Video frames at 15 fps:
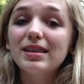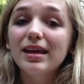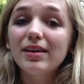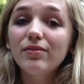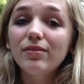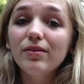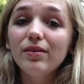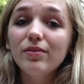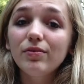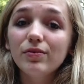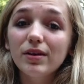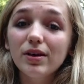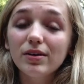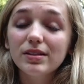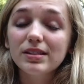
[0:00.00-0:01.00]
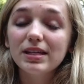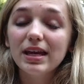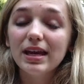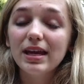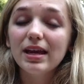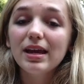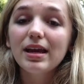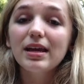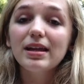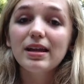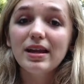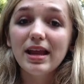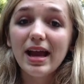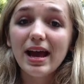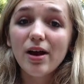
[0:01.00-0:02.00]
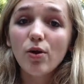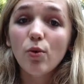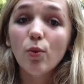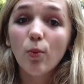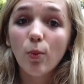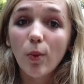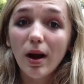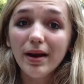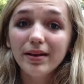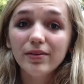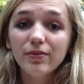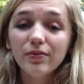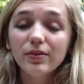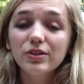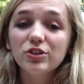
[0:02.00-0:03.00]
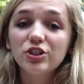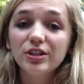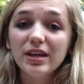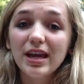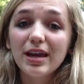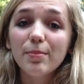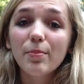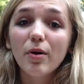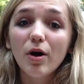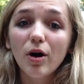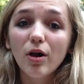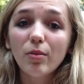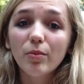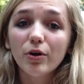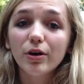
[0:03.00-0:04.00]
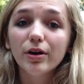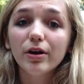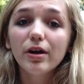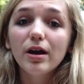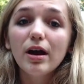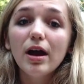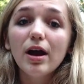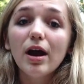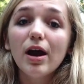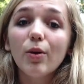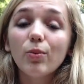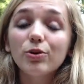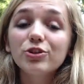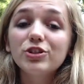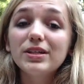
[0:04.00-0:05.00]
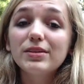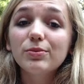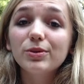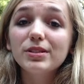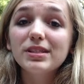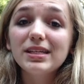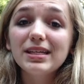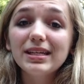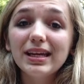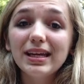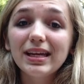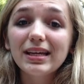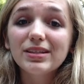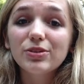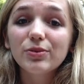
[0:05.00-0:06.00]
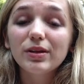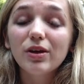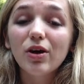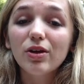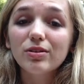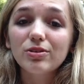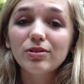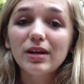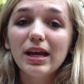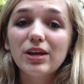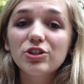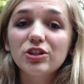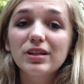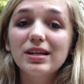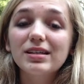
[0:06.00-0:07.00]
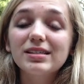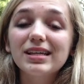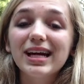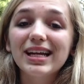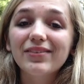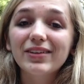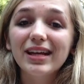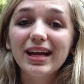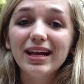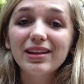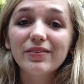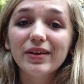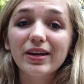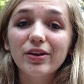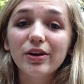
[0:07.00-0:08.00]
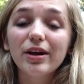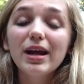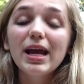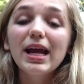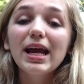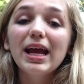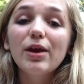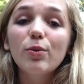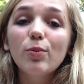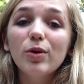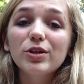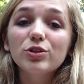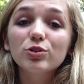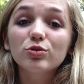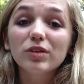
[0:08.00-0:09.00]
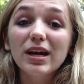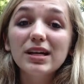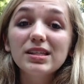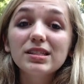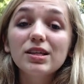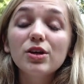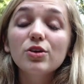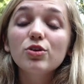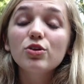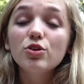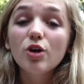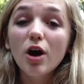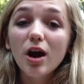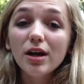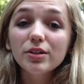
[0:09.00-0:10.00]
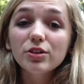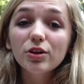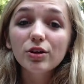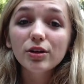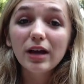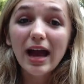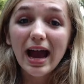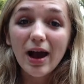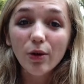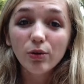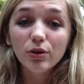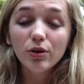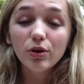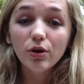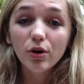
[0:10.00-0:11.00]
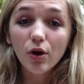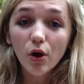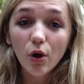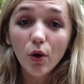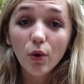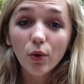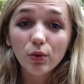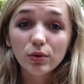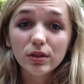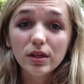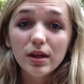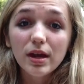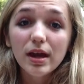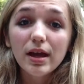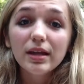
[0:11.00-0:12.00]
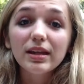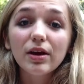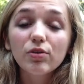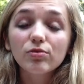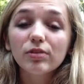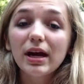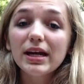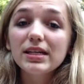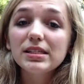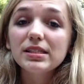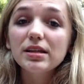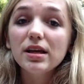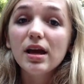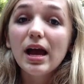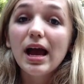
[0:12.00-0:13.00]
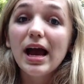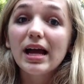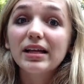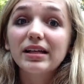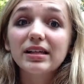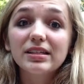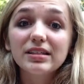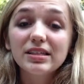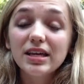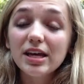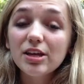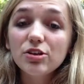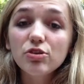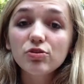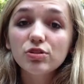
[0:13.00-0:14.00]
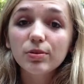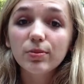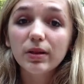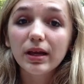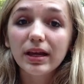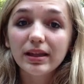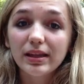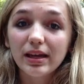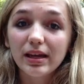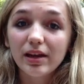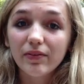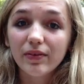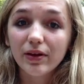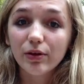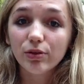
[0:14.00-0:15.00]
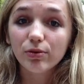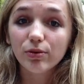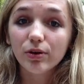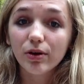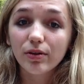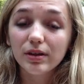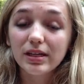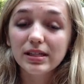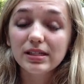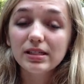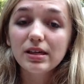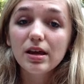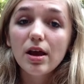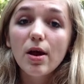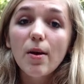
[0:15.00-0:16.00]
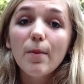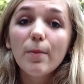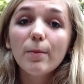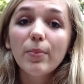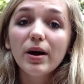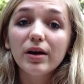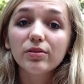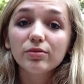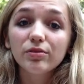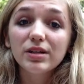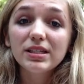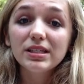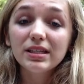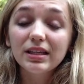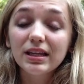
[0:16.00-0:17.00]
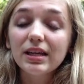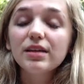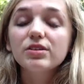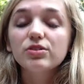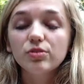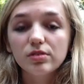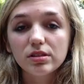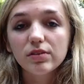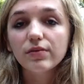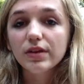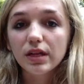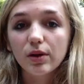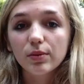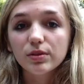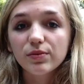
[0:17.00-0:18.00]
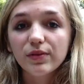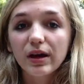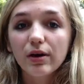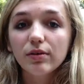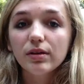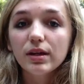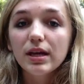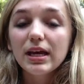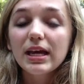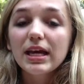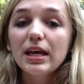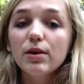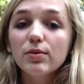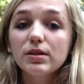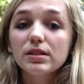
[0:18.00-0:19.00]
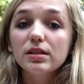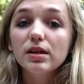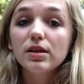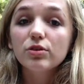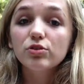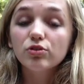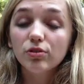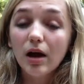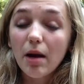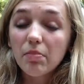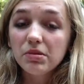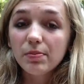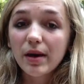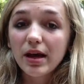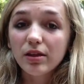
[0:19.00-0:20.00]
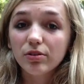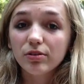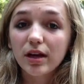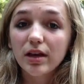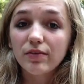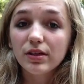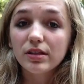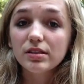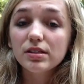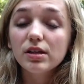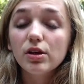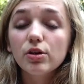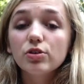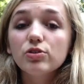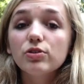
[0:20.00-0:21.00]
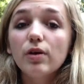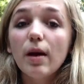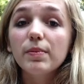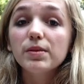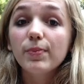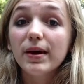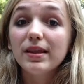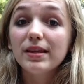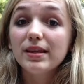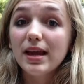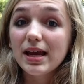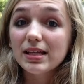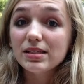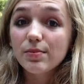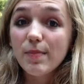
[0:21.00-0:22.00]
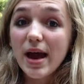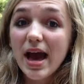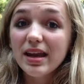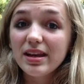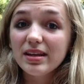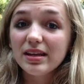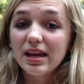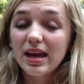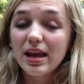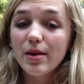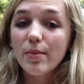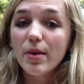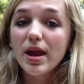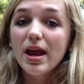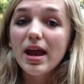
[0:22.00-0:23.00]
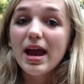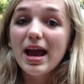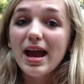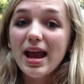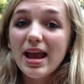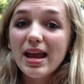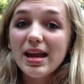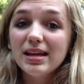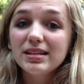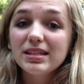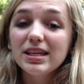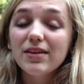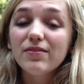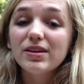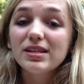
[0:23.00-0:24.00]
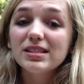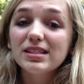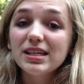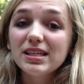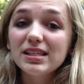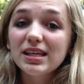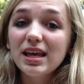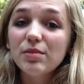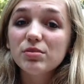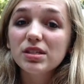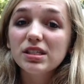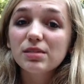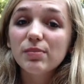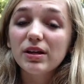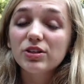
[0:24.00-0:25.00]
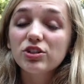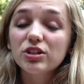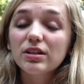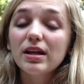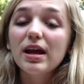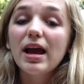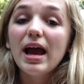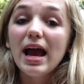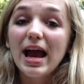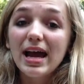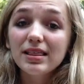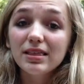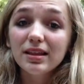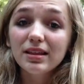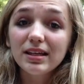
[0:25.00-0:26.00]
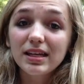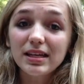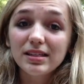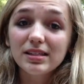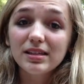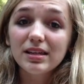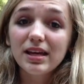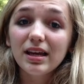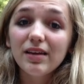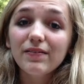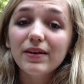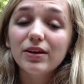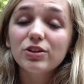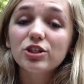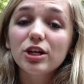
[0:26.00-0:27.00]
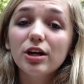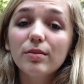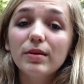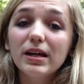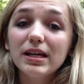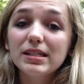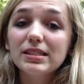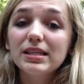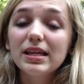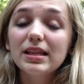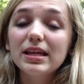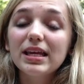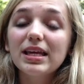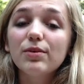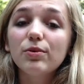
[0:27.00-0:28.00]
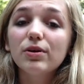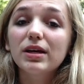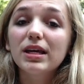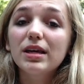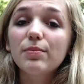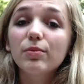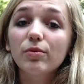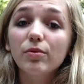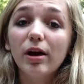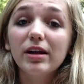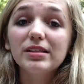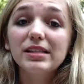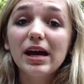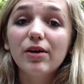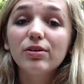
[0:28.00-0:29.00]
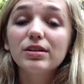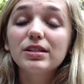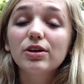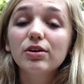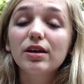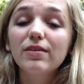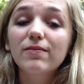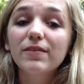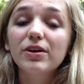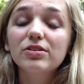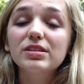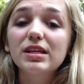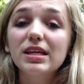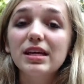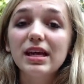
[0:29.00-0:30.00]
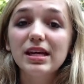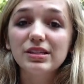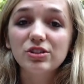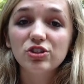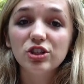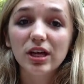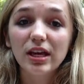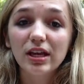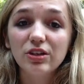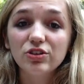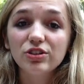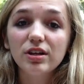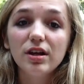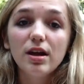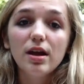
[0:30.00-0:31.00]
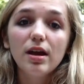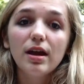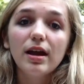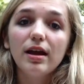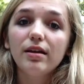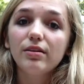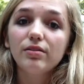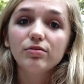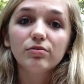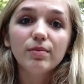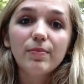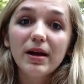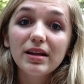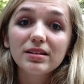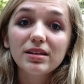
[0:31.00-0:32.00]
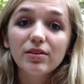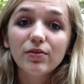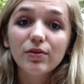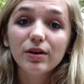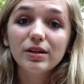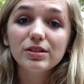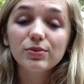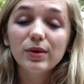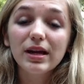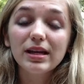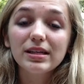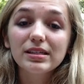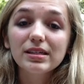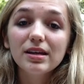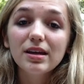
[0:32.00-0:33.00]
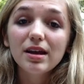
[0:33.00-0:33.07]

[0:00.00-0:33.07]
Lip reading: then-fiancée, now wife, Janae Palmer, were seen getting into an altercation inside of an elevator in which Rice knocked her out cold. Now, Rice had continued to play in the NFL through all this, but recently, as soon as the video was found, he was dropped by the Ravens, dropped by the next Madden game, and given a 6-game suspension at the least. The NFL chairman has said that he will keep Rice out until he feels that he has changed and repented for his ways.